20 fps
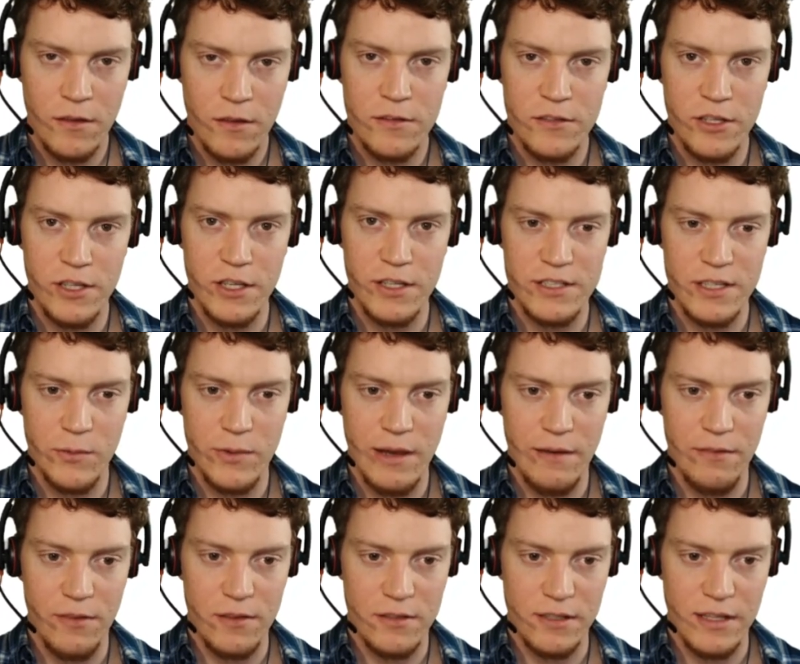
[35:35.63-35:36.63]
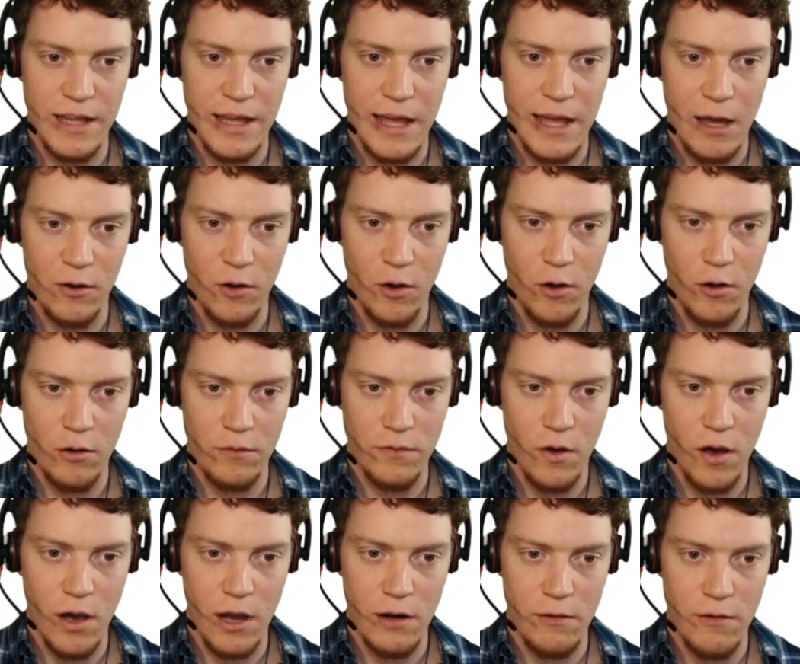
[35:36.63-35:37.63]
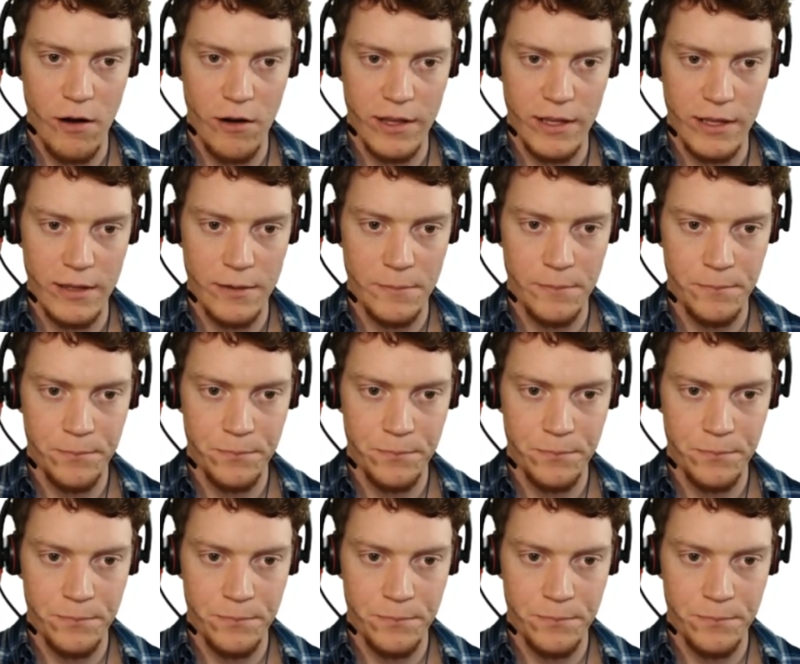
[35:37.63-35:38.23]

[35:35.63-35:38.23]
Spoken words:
So you can see we have this layout of hierarchy.